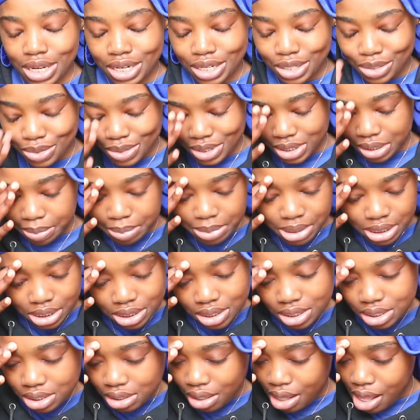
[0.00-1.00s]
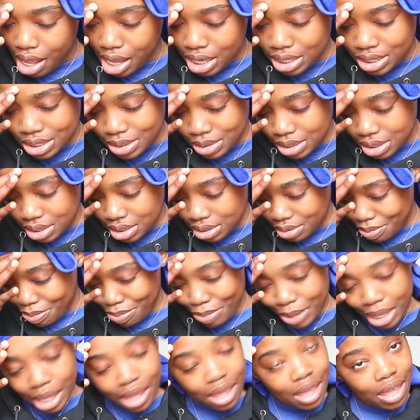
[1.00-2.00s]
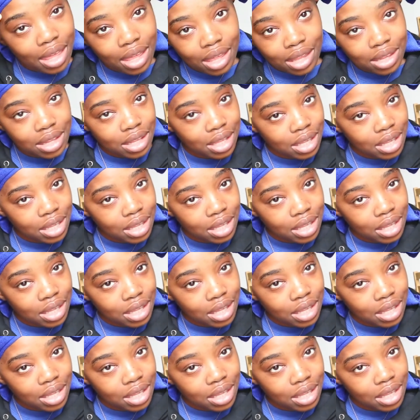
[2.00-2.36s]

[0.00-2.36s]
get into some digital art making.